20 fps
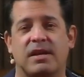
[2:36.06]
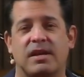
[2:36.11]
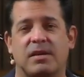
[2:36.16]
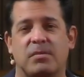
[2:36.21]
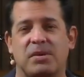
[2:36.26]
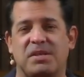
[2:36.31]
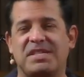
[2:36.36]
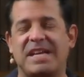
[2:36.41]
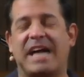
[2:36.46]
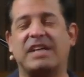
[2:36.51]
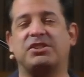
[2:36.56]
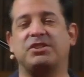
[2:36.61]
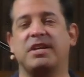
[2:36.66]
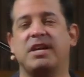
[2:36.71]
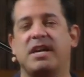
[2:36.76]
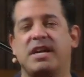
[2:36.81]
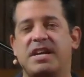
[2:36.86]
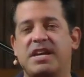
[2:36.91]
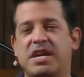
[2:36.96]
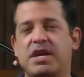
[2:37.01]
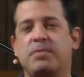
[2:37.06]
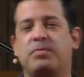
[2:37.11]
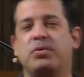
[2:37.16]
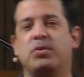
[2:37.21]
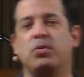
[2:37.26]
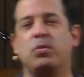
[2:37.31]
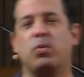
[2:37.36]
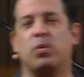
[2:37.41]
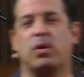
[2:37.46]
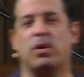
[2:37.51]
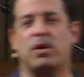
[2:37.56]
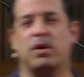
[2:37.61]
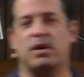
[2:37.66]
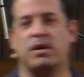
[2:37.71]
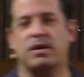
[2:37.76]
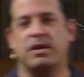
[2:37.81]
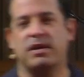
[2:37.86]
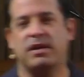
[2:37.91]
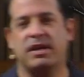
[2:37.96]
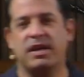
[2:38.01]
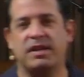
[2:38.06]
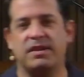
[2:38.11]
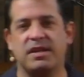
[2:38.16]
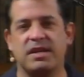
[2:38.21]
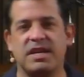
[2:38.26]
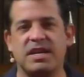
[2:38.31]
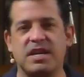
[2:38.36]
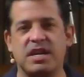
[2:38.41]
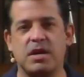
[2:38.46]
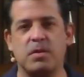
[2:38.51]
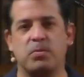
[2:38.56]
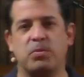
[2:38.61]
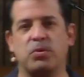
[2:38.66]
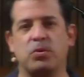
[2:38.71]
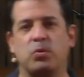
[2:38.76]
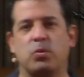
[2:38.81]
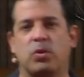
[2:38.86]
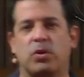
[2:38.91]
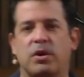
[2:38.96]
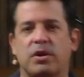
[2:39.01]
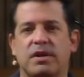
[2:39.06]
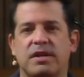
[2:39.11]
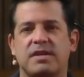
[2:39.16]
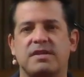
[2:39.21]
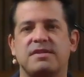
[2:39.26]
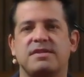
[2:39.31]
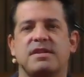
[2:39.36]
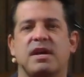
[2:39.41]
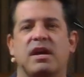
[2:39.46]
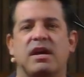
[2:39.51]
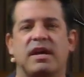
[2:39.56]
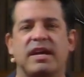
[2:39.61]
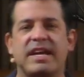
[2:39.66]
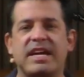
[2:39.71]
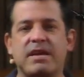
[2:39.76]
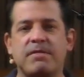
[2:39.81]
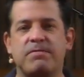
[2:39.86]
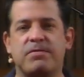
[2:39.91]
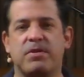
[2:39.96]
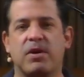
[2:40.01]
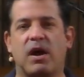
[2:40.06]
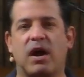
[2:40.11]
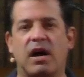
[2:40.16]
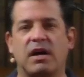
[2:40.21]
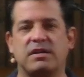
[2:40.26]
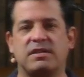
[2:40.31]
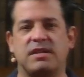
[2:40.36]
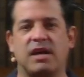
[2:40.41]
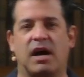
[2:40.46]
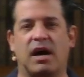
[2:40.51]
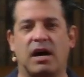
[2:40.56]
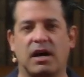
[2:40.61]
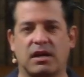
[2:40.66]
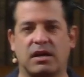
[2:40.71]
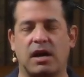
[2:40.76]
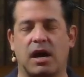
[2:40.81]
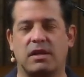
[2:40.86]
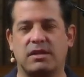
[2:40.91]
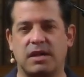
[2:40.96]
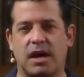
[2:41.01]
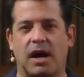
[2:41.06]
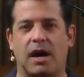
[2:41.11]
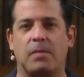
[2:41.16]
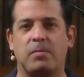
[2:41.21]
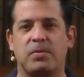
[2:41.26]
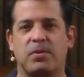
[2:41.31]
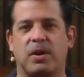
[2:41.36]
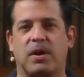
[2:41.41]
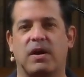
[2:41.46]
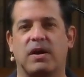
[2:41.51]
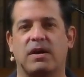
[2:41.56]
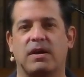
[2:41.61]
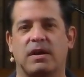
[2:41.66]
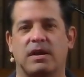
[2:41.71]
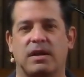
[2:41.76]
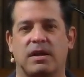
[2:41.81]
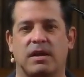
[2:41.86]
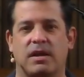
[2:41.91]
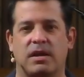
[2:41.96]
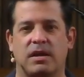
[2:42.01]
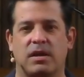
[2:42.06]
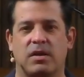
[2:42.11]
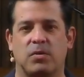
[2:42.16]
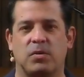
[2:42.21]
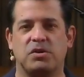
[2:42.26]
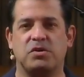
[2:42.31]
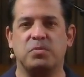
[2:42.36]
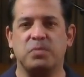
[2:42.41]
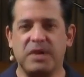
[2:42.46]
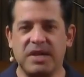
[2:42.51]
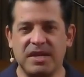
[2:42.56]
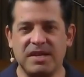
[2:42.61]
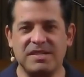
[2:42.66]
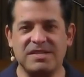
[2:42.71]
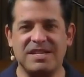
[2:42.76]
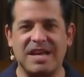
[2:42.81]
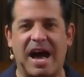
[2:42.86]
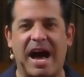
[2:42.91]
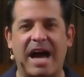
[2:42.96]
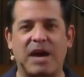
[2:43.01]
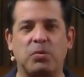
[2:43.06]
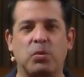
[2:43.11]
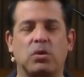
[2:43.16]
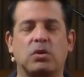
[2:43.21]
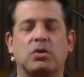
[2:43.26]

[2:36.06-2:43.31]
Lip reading: But it's actually a Hebrew word, and the Hebrew word is ivra da kadabra, which means I will